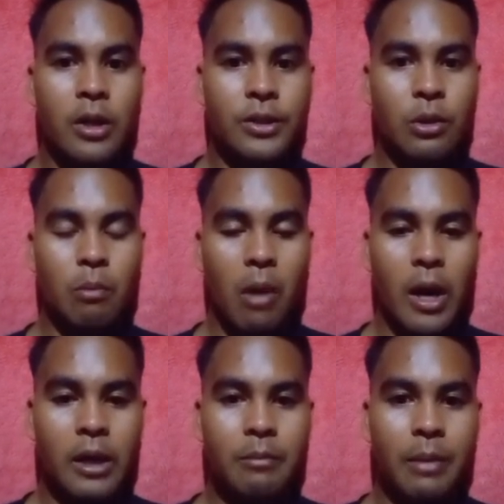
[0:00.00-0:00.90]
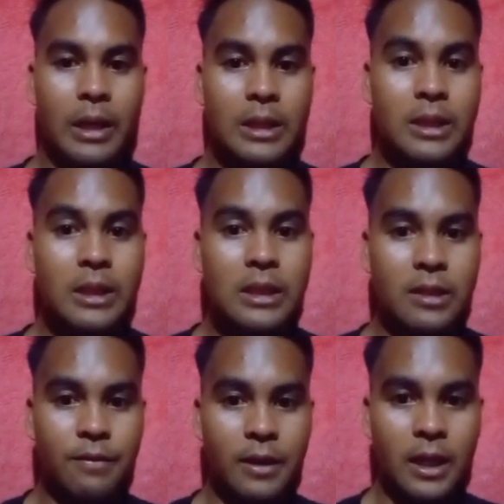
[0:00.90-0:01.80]
so marked by the
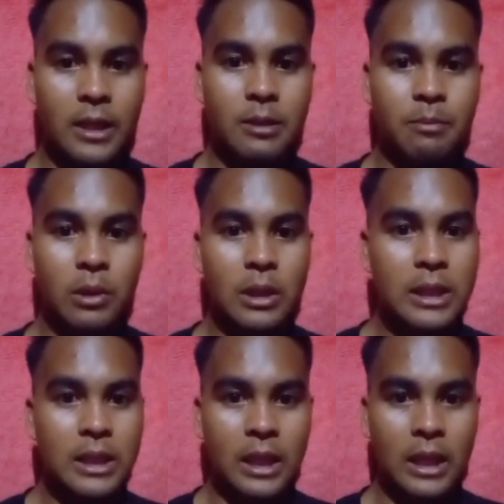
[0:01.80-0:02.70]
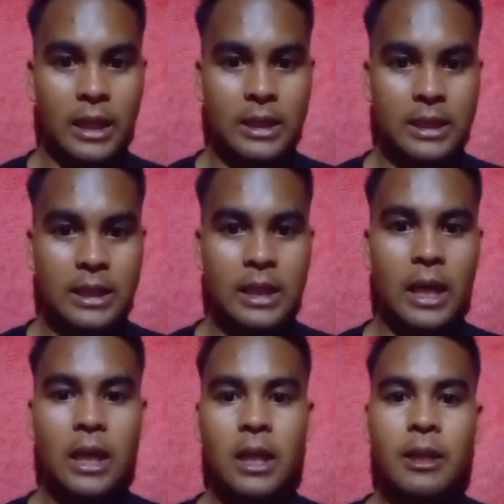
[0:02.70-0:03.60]
significant political,
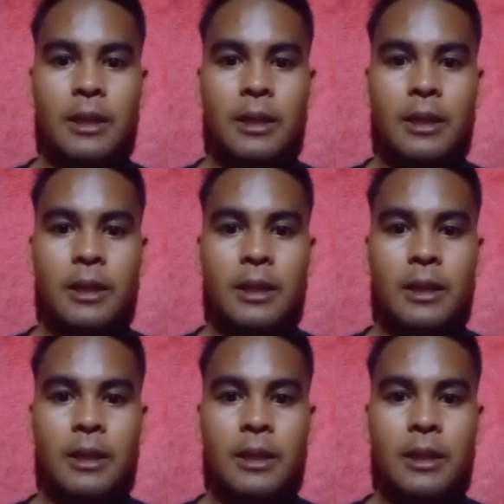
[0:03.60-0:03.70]
ideal,